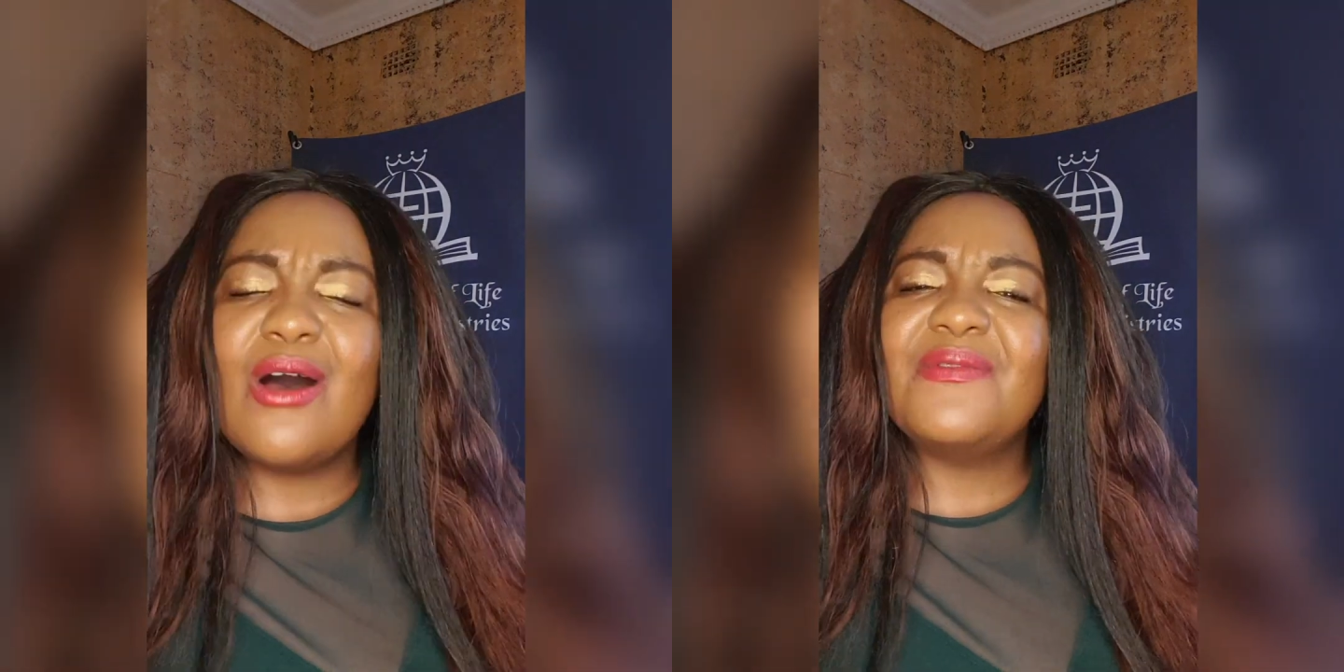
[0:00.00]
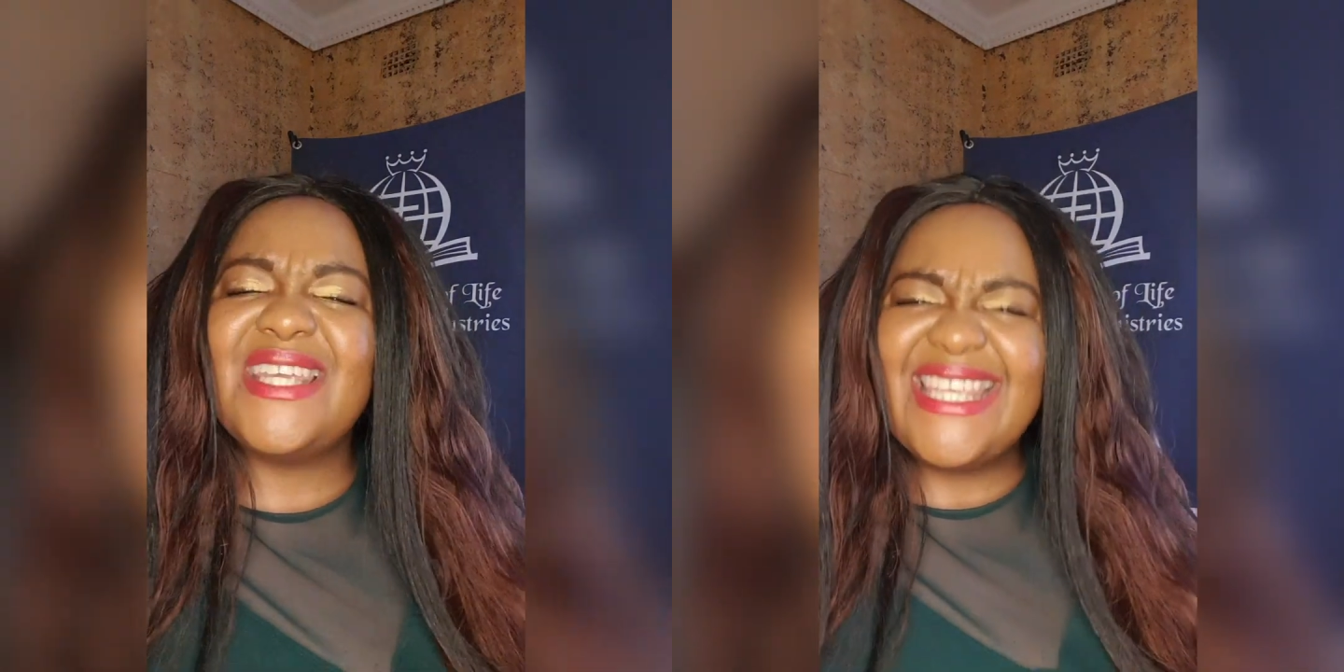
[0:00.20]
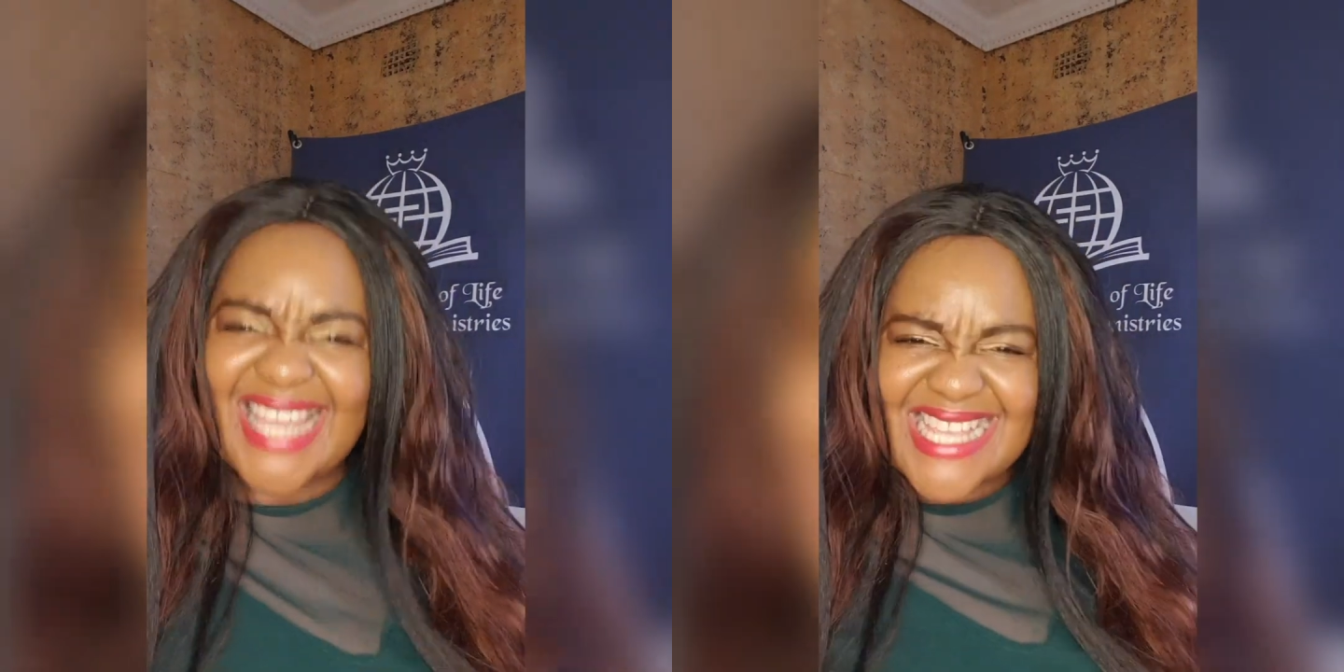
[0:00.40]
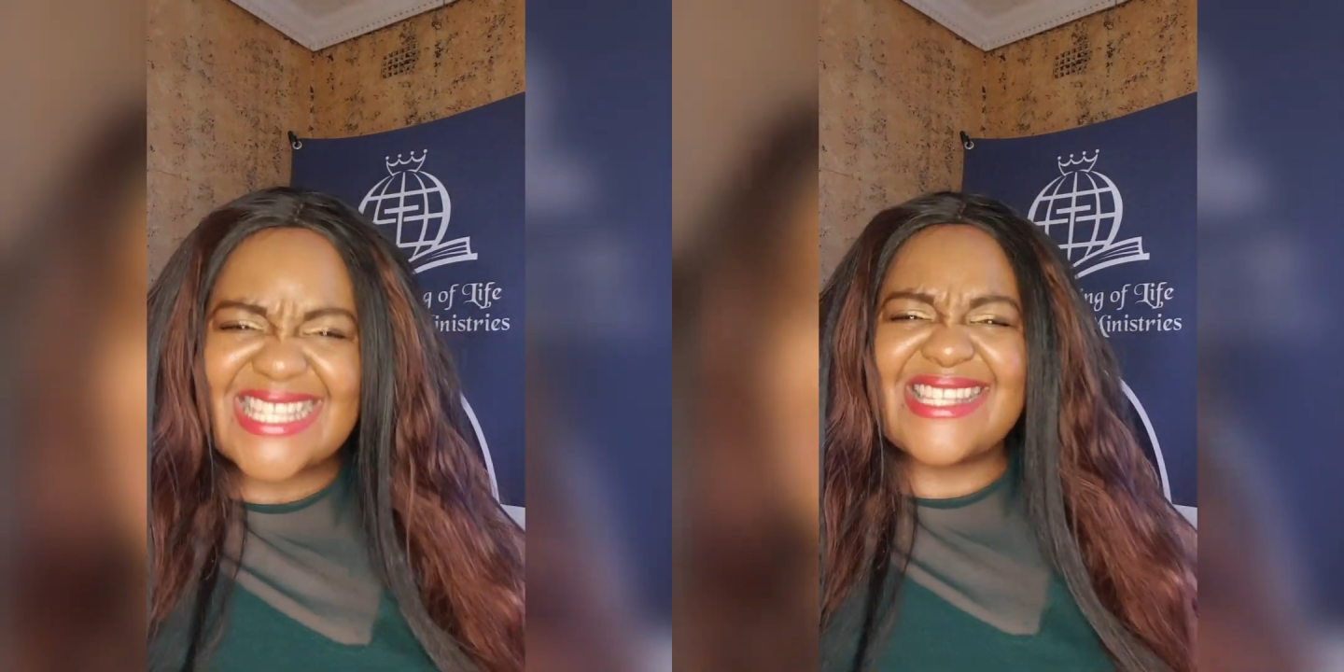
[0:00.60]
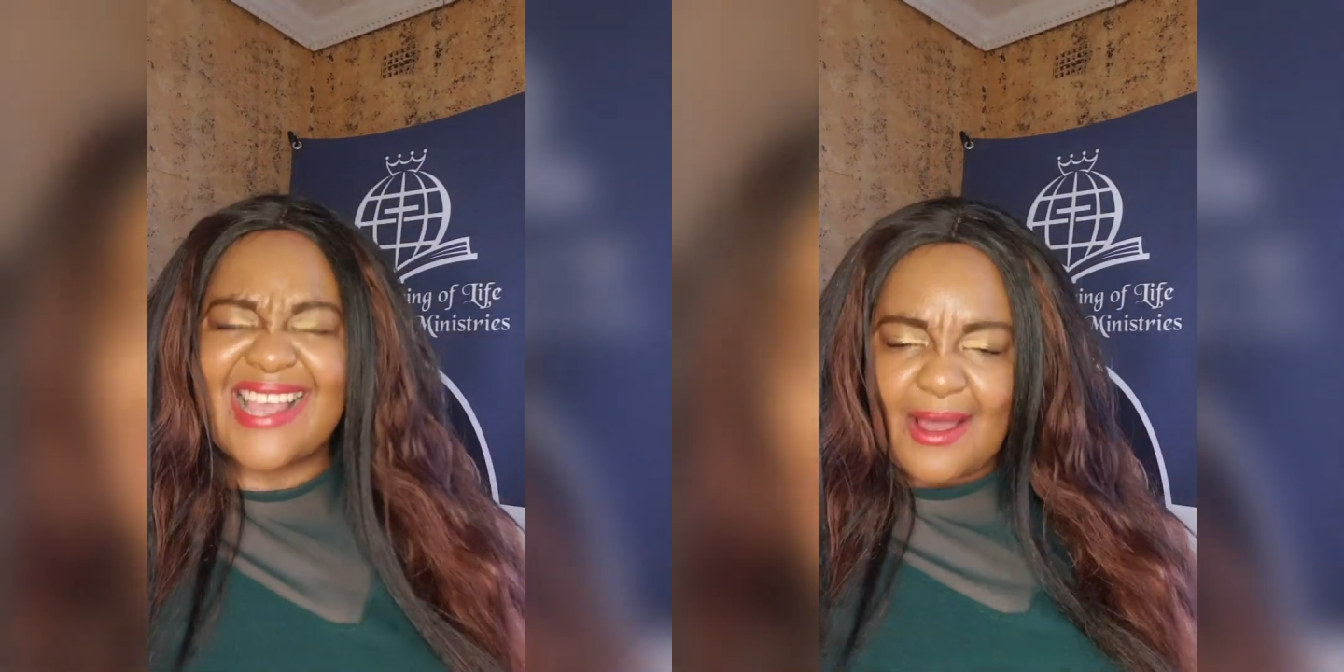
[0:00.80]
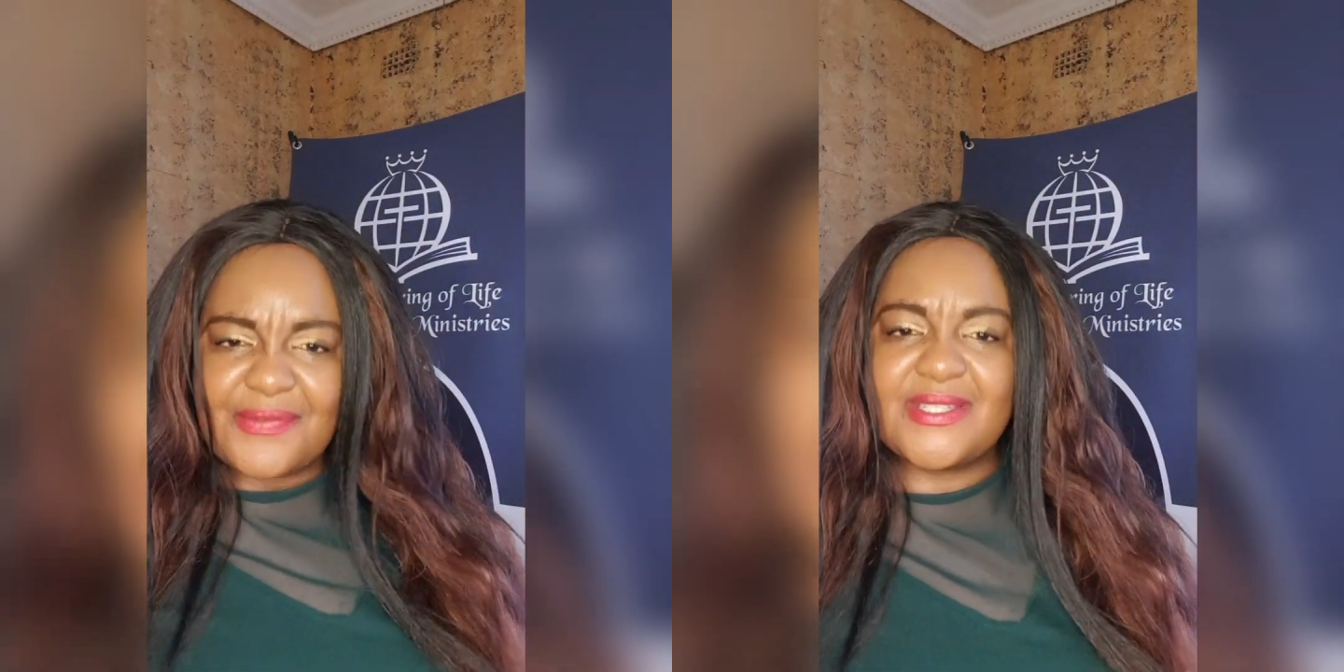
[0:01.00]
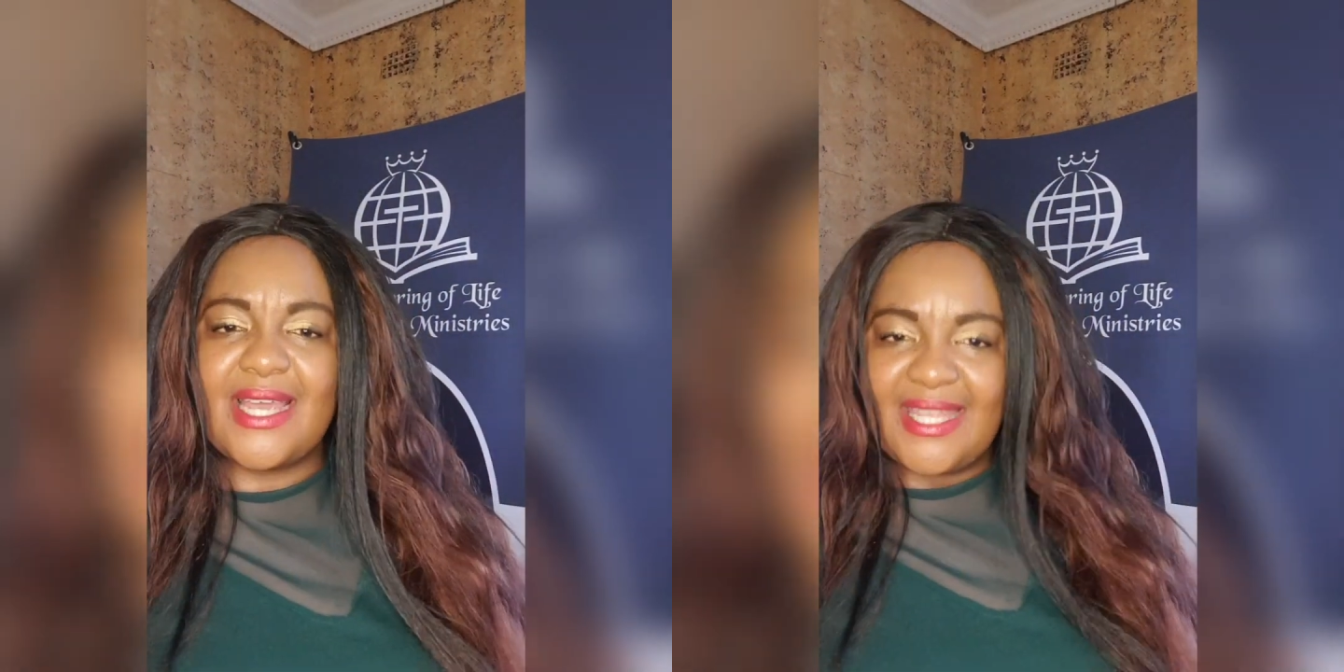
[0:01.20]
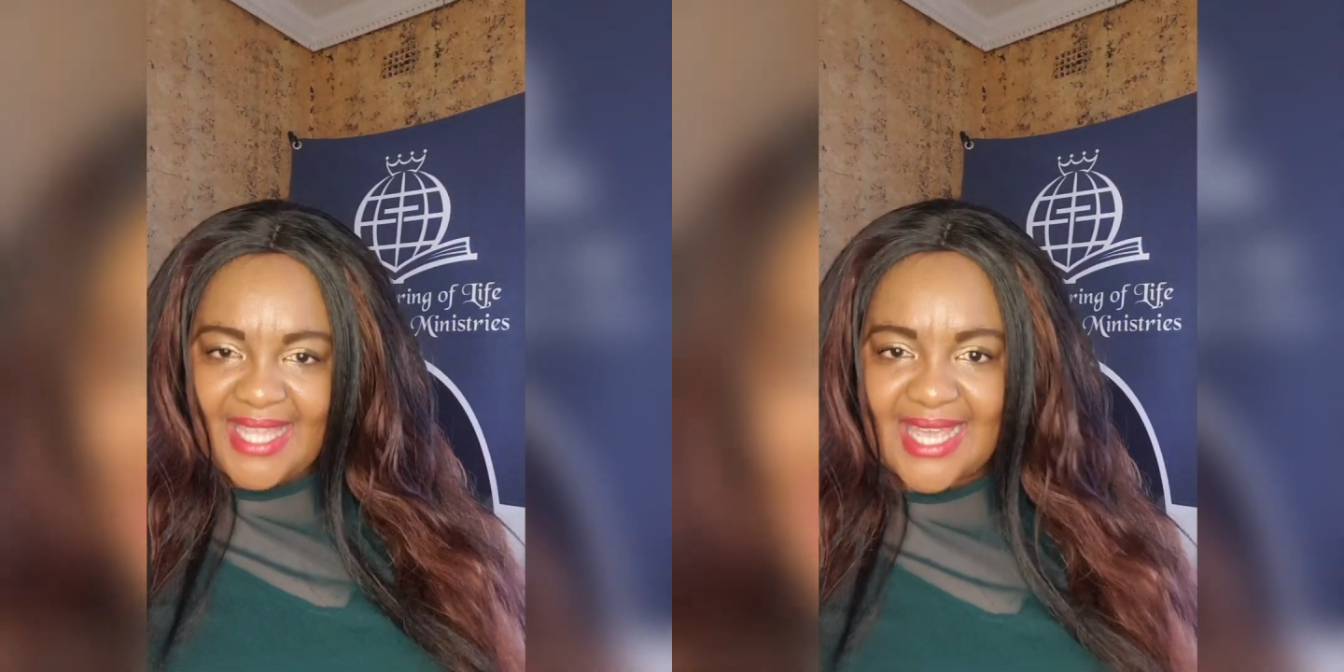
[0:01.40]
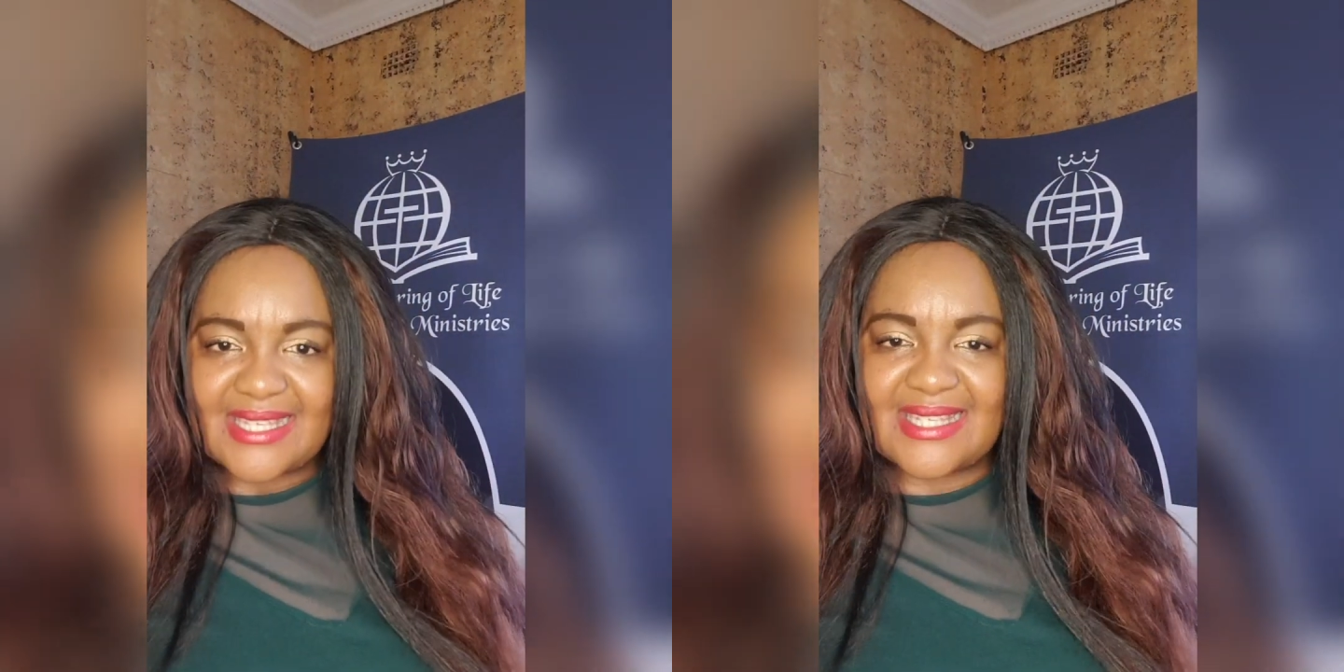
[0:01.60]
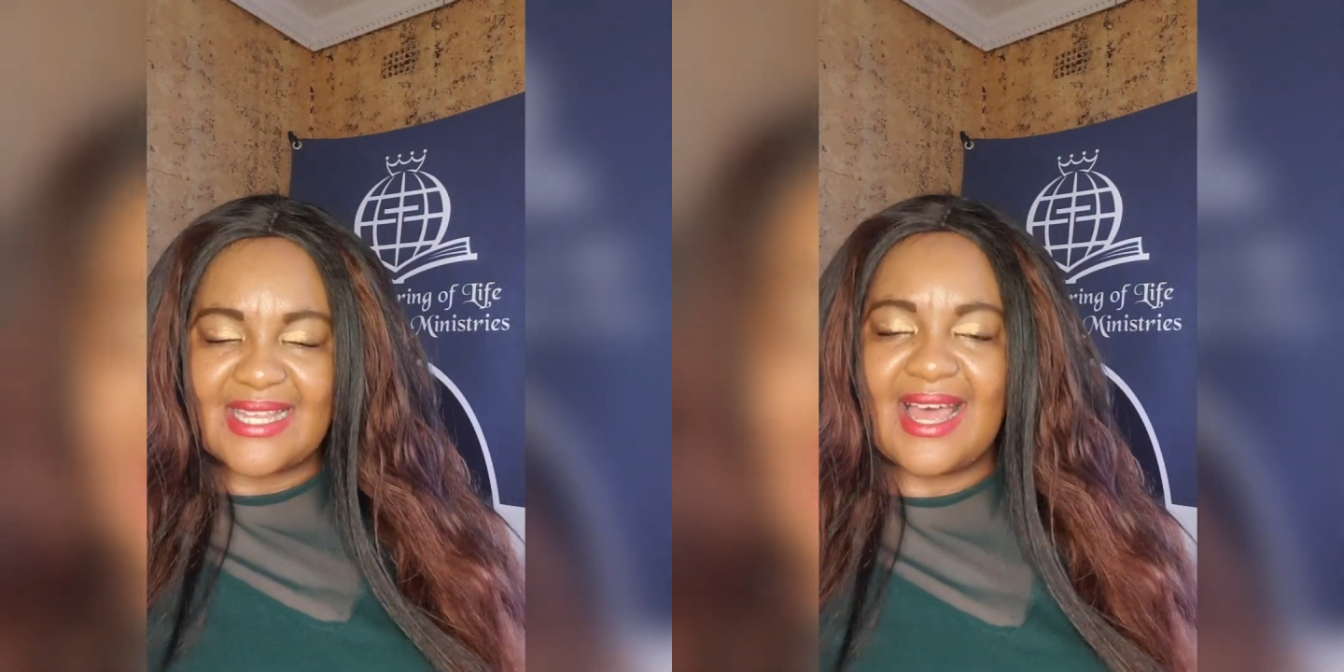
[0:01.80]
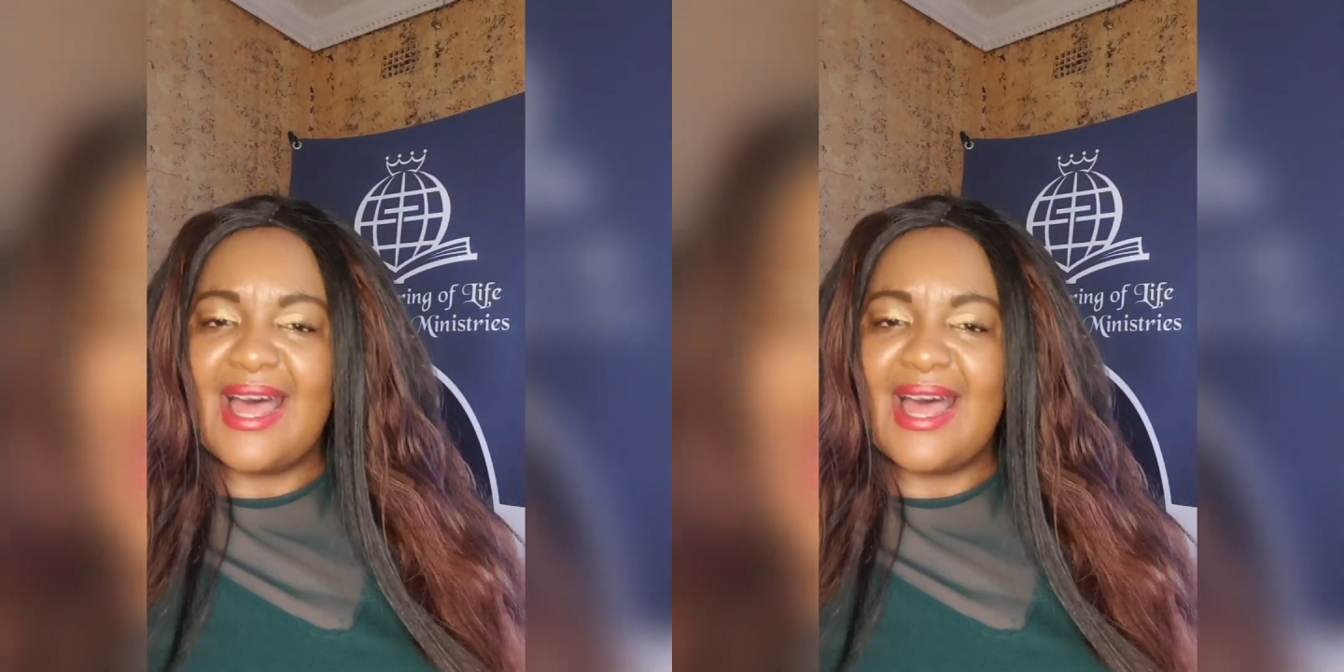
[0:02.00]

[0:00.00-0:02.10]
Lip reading: of yes after yes.